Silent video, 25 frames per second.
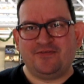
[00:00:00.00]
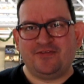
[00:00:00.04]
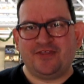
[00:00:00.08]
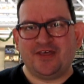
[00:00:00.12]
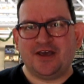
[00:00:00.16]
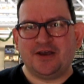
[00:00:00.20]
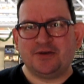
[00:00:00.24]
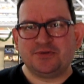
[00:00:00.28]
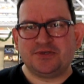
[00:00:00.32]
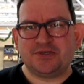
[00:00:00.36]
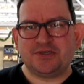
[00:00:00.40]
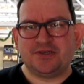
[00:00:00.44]

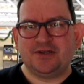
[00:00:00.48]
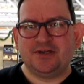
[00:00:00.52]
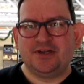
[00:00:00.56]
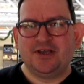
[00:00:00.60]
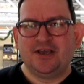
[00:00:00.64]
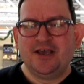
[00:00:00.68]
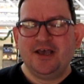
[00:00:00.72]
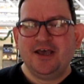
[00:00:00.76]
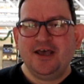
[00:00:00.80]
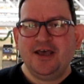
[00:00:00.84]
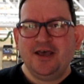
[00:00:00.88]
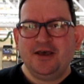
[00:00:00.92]
thousand,
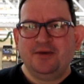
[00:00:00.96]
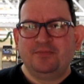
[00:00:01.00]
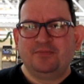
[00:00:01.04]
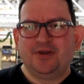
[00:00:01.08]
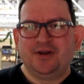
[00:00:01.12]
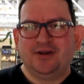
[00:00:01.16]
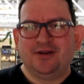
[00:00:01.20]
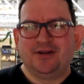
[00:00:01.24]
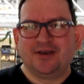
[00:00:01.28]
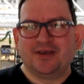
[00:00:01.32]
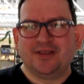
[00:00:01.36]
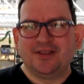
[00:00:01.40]

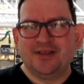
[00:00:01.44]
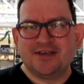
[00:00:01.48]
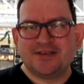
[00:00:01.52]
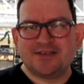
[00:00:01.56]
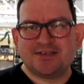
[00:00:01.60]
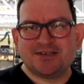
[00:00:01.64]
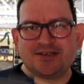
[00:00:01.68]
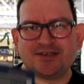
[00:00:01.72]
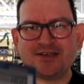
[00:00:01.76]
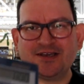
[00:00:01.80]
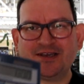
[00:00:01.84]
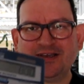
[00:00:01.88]
but look at
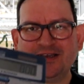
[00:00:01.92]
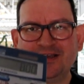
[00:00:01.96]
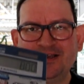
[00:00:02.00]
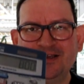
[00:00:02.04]
this.